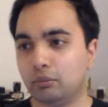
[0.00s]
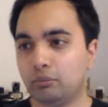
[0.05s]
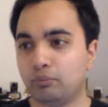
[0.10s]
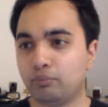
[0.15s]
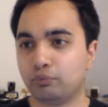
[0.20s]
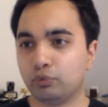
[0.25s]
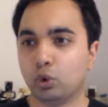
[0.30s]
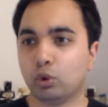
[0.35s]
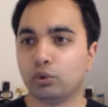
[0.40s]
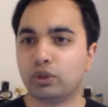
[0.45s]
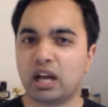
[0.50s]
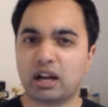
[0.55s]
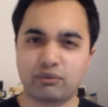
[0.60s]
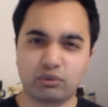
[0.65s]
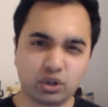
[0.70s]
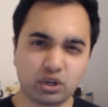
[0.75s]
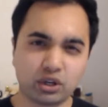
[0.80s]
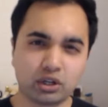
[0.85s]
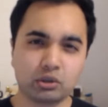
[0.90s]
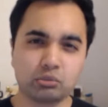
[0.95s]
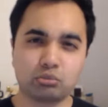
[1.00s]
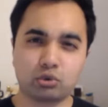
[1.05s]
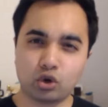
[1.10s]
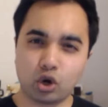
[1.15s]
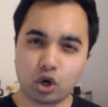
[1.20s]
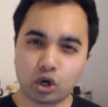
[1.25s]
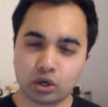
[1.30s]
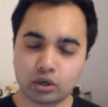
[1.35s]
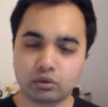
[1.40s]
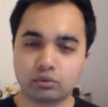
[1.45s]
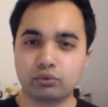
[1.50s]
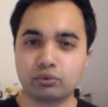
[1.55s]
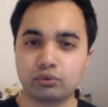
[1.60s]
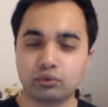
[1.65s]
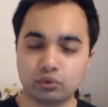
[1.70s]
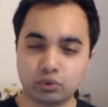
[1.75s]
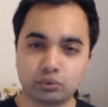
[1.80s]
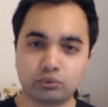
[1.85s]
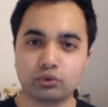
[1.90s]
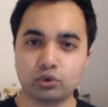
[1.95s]
North African, Moroccan
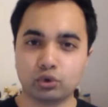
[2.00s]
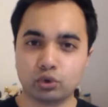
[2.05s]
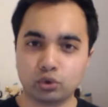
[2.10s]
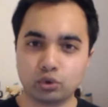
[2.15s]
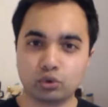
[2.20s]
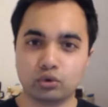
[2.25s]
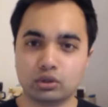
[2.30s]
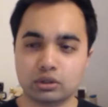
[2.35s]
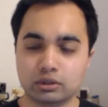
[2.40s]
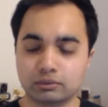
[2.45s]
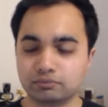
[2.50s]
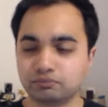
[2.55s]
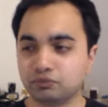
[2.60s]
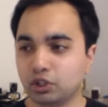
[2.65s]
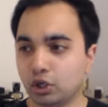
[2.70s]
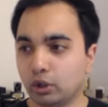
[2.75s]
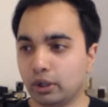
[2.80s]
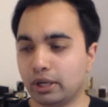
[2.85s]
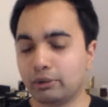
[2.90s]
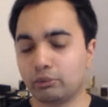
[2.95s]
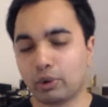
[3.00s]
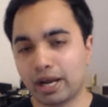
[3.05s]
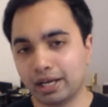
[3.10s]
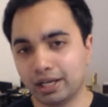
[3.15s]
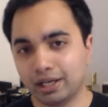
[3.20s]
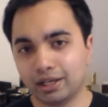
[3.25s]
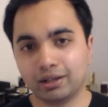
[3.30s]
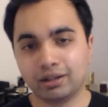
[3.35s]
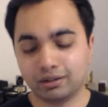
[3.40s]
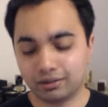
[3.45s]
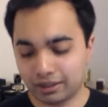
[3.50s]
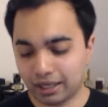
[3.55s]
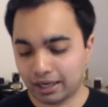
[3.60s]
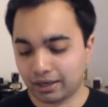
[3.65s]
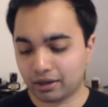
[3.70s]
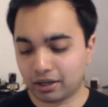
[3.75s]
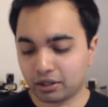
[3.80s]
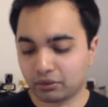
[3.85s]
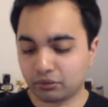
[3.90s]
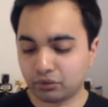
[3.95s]
food, you know, Iranian,
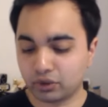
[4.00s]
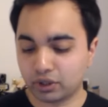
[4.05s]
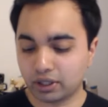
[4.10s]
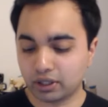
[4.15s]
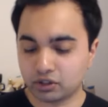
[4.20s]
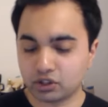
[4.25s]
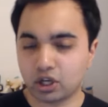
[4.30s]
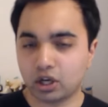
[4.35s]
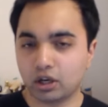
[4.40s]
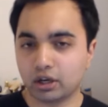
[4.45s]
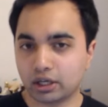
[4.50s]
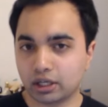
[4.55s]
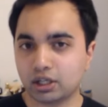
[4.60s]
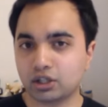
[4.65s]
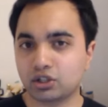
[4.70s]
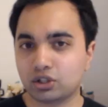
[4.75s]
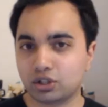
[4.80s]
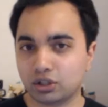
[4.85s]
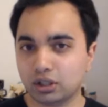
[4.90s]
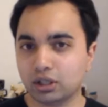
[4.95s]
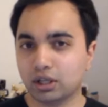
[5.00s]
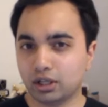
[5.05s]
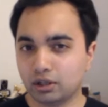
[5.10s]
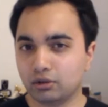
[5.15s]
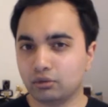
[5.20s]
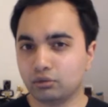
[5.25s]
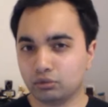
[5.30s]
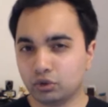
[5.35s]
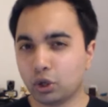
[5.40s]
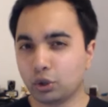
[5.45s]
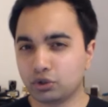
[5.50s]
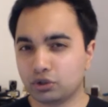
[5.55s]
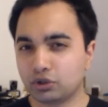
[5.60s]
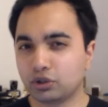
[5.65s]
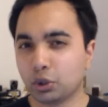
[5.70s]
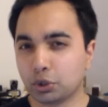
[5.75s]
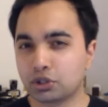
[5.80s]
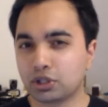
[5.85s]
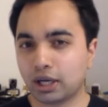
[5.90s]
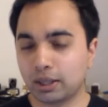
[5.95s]
that kind of thing, Turkish,
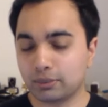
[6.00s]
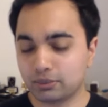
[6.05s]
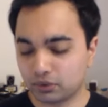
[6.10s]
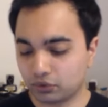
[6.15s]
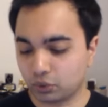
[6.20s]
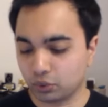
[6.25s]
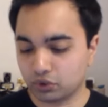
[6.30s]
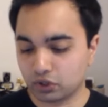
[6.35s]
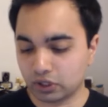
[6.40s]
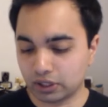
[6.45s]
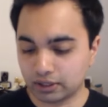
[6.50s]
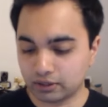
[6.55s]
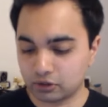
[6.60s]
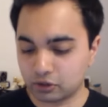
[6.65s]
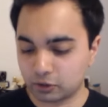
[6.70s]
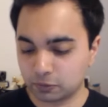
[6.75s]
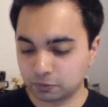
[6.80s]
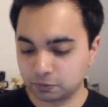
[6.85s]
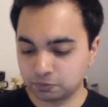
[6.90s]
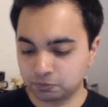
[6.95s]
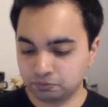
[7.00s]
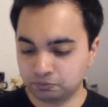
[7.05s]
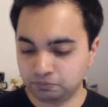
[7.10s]
those types of cuisines.